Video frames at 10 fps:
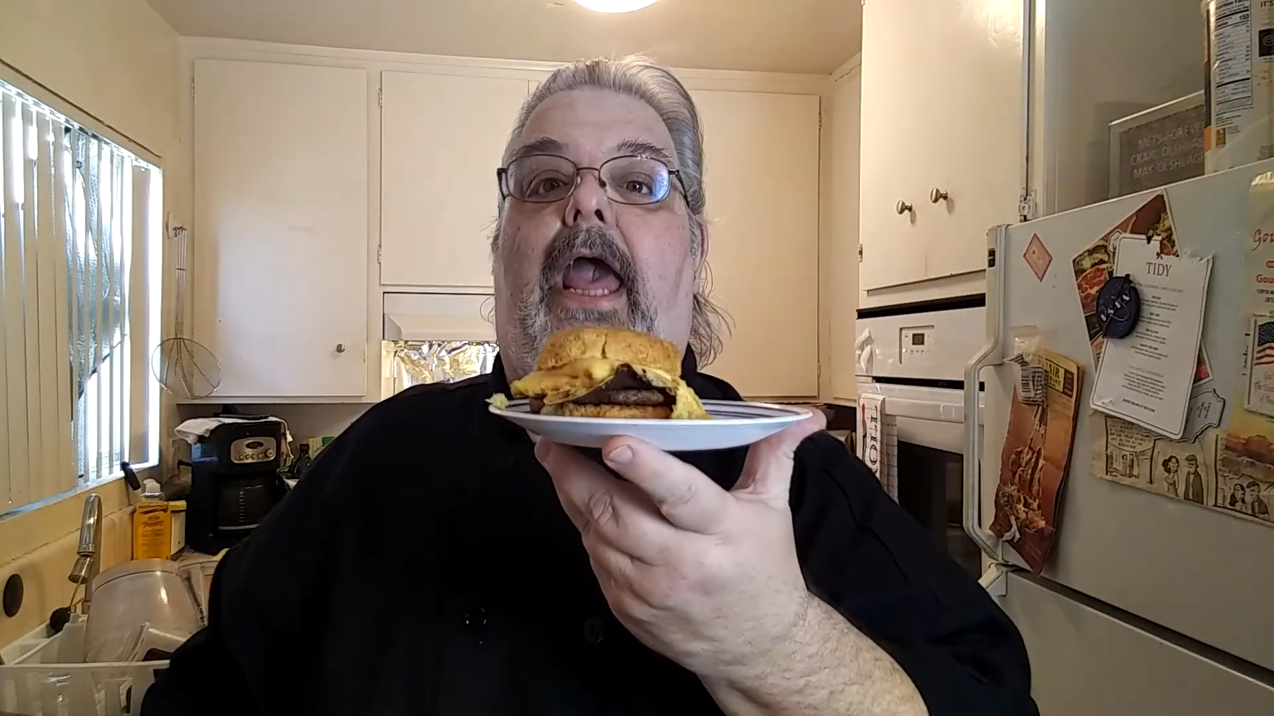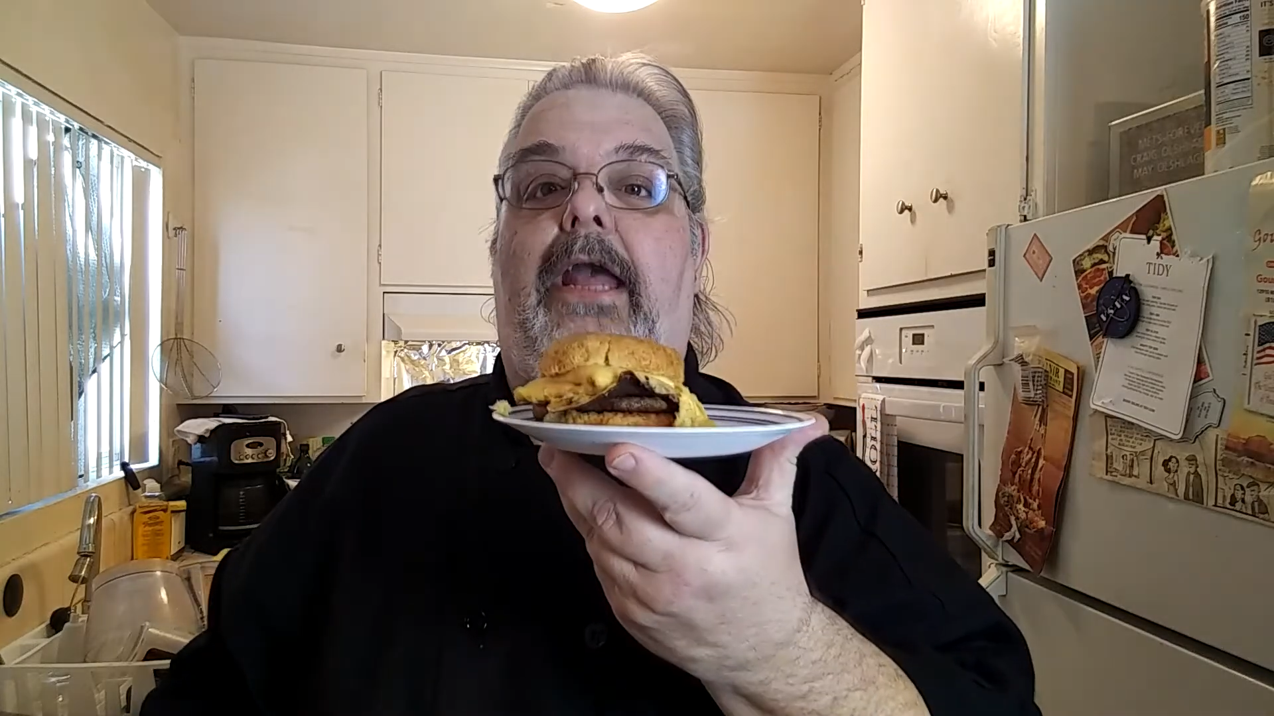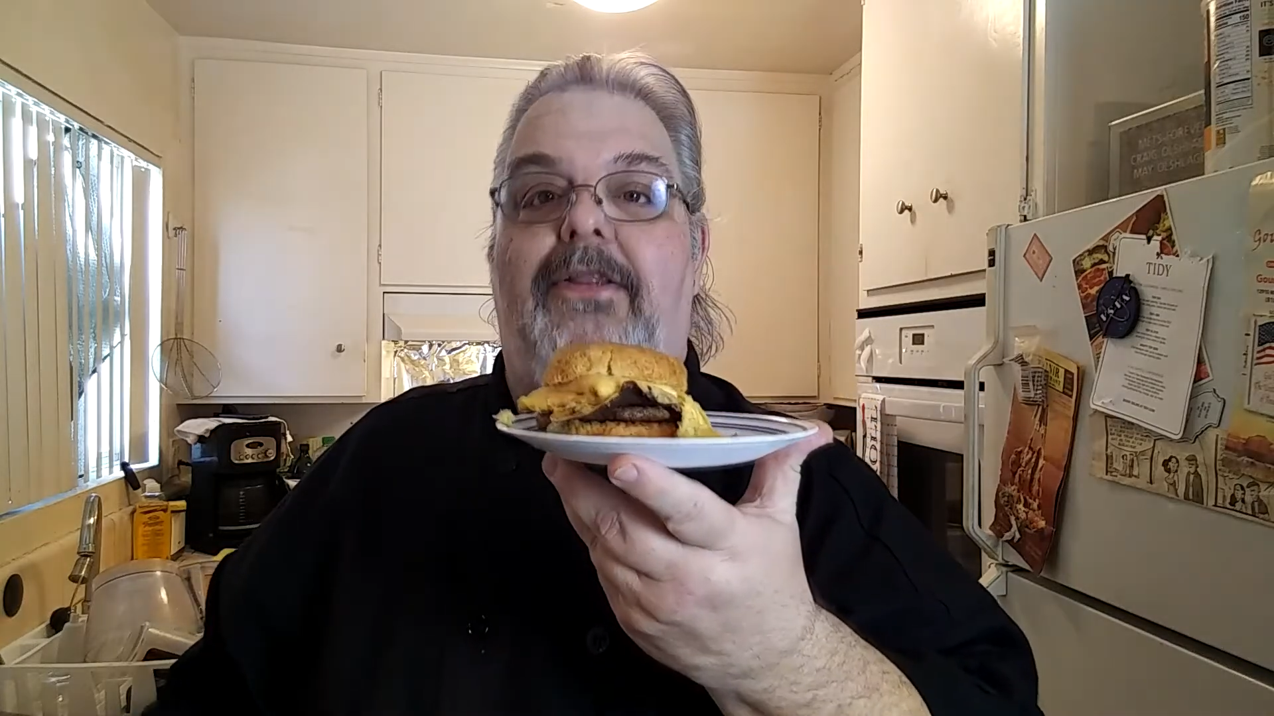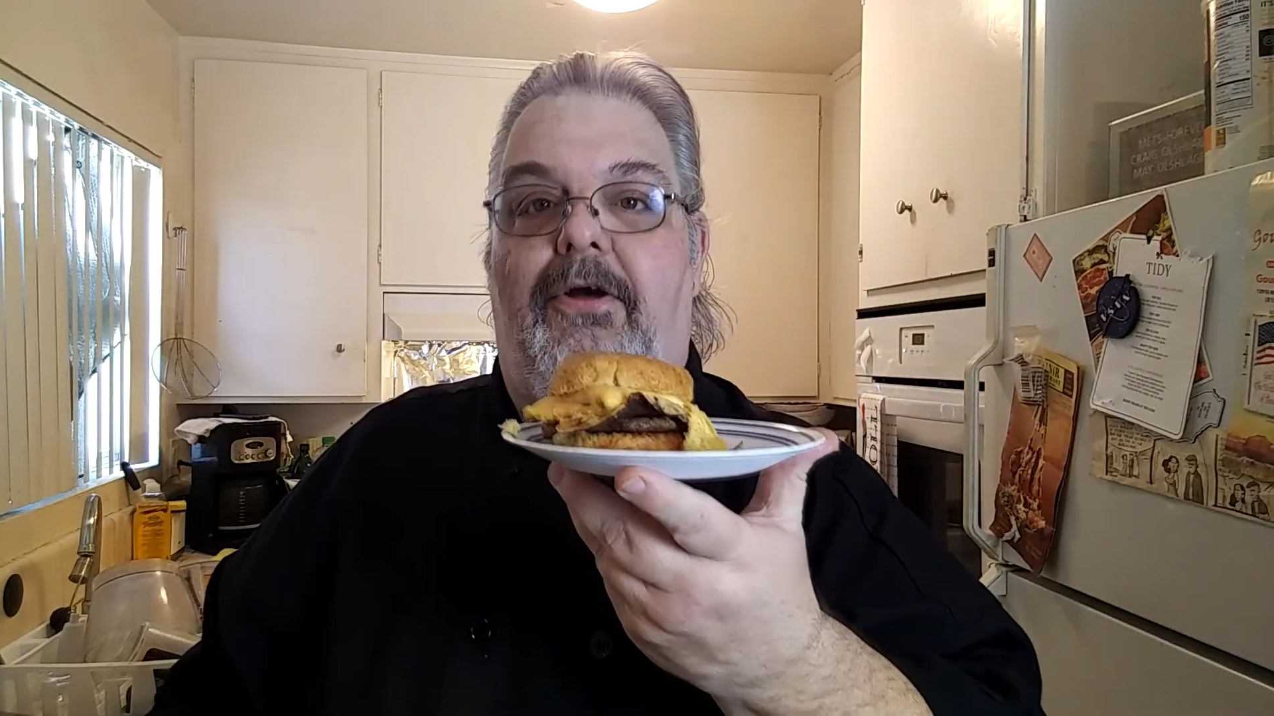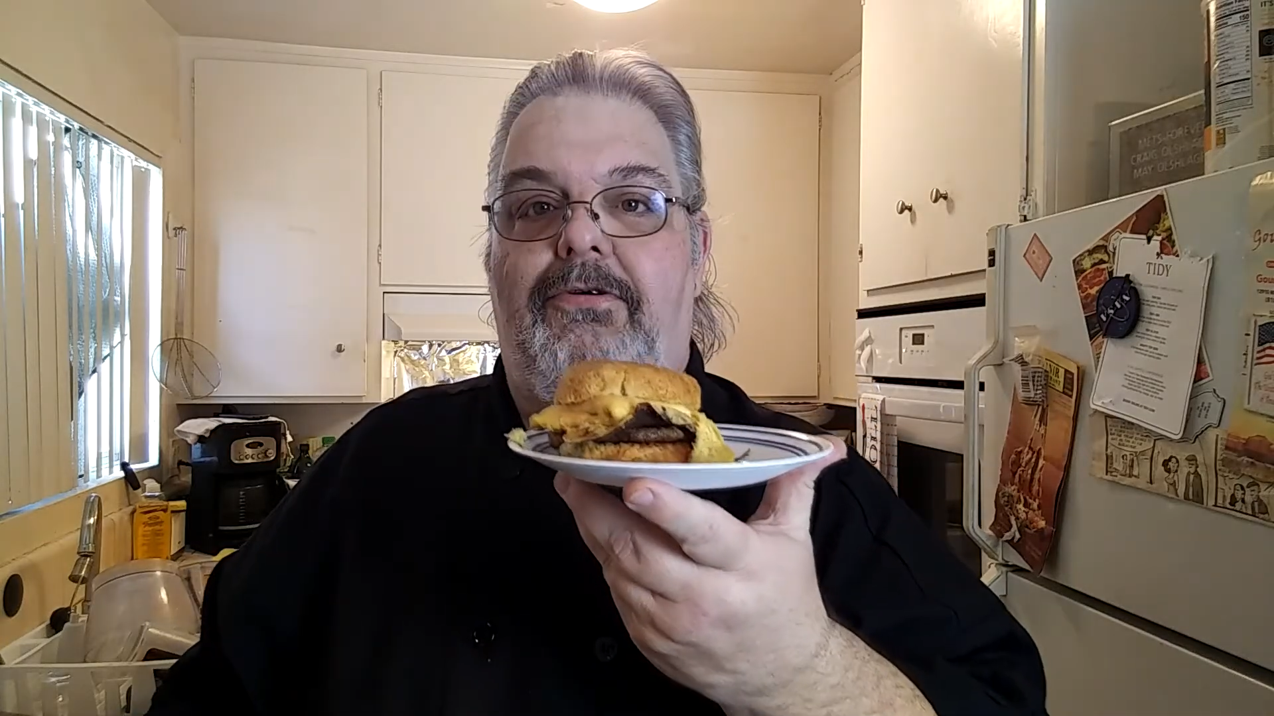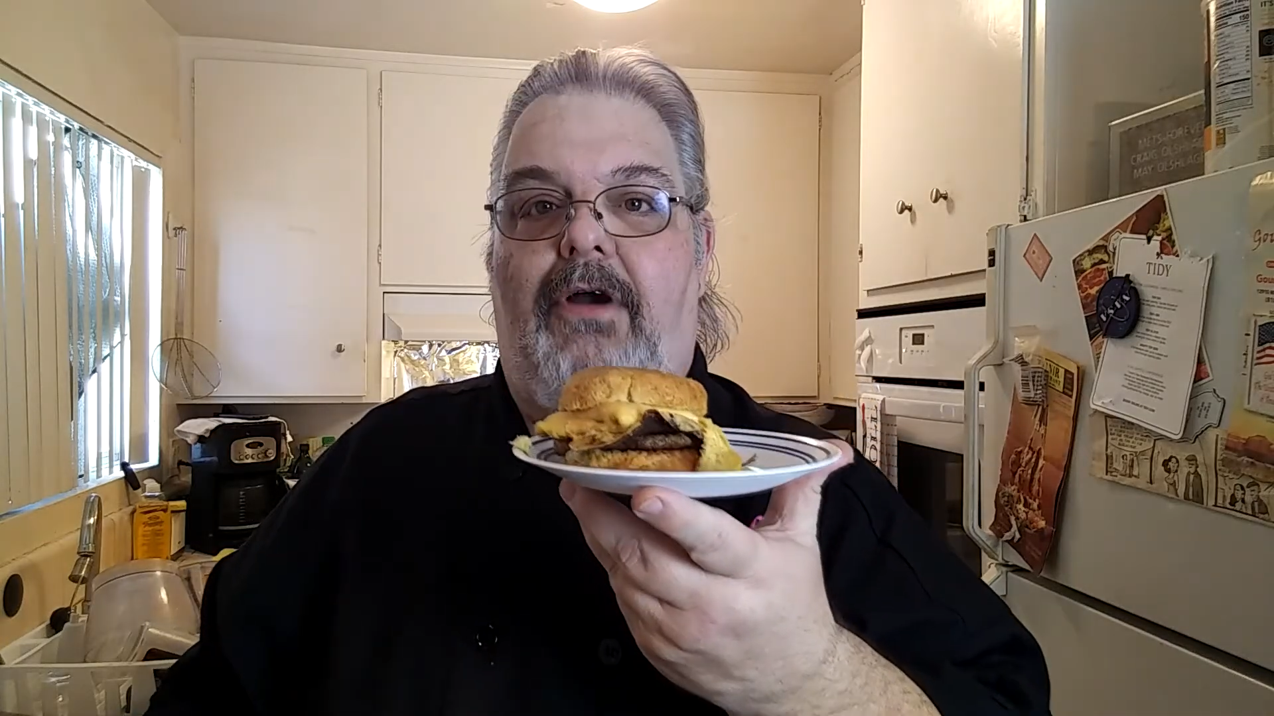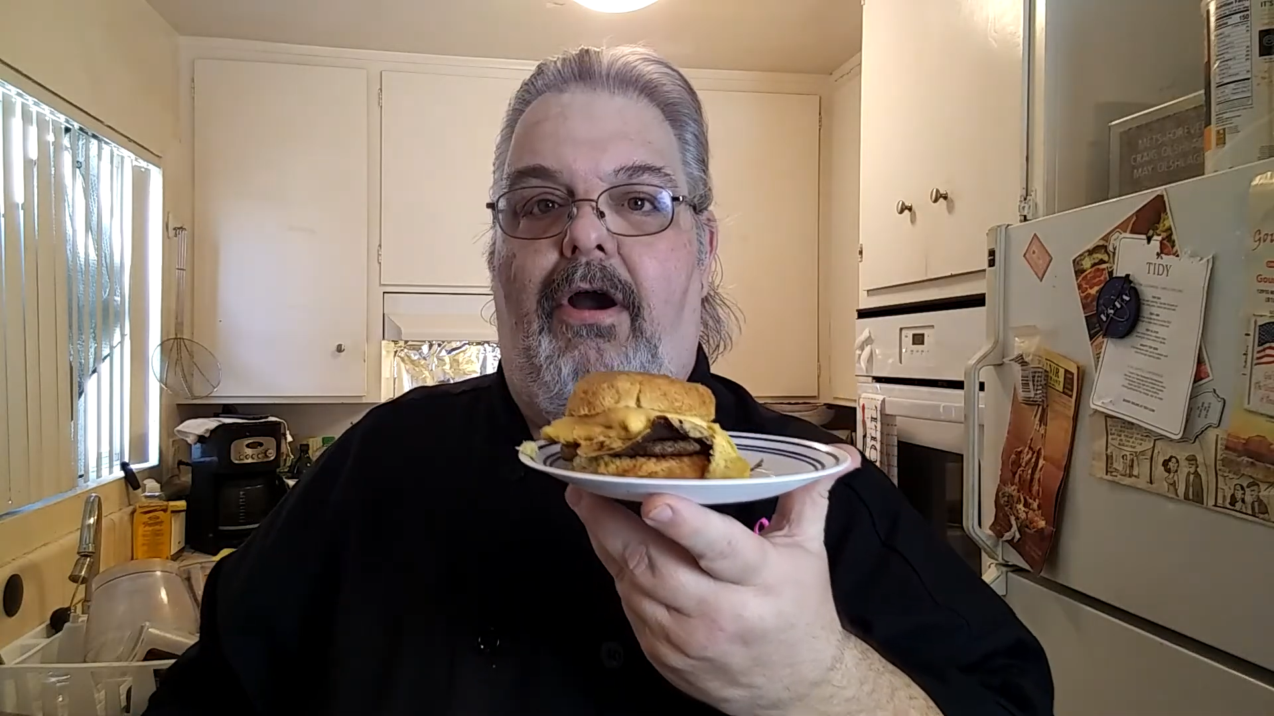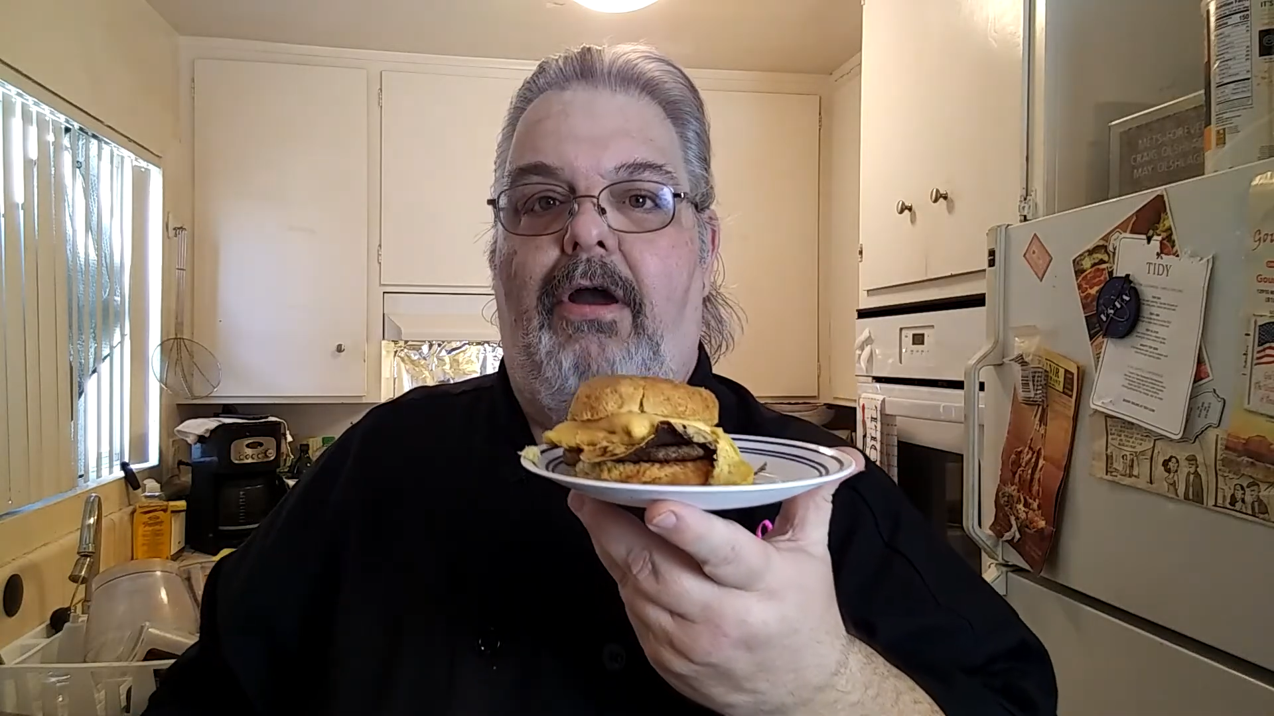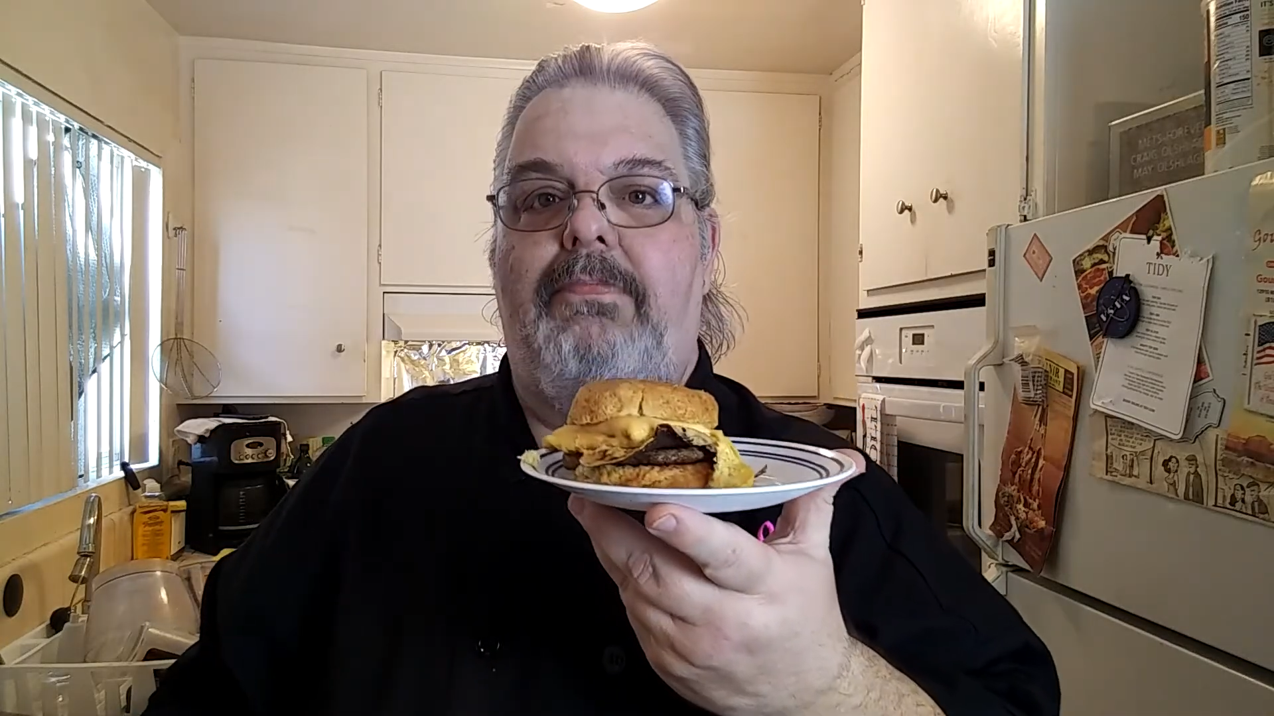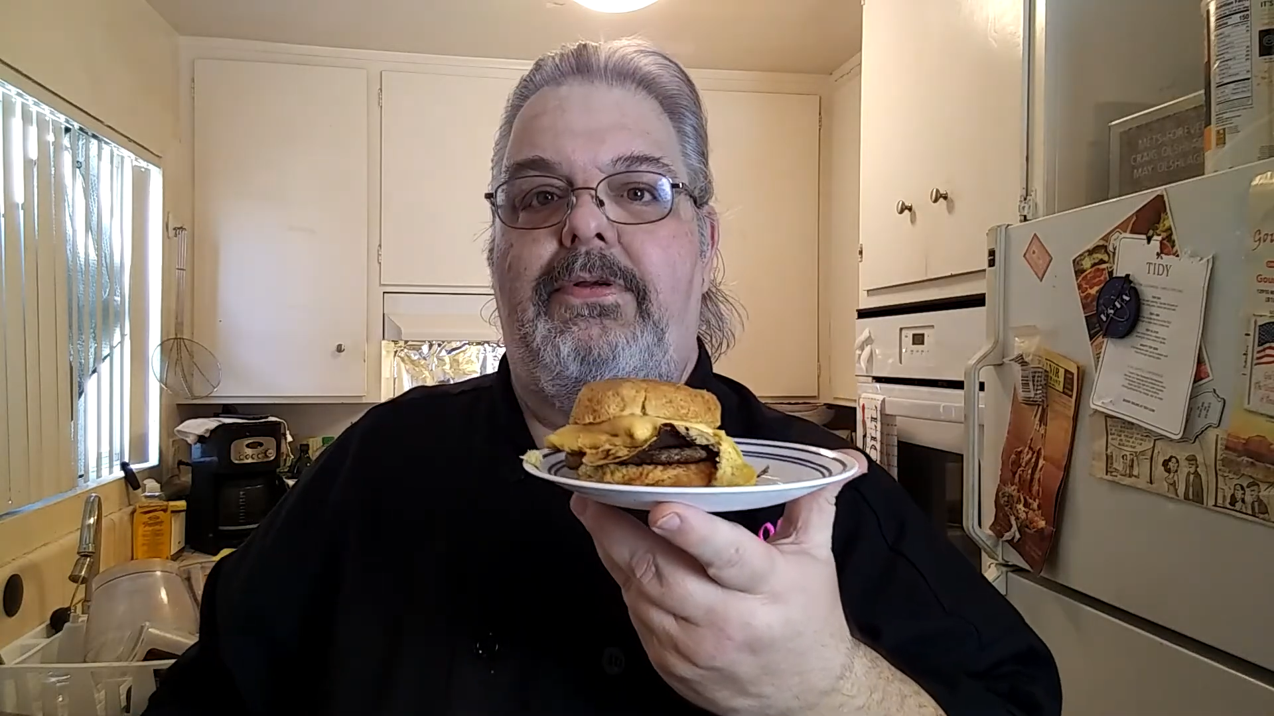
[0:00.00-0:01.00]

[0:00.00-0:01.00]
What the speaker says: a low-carb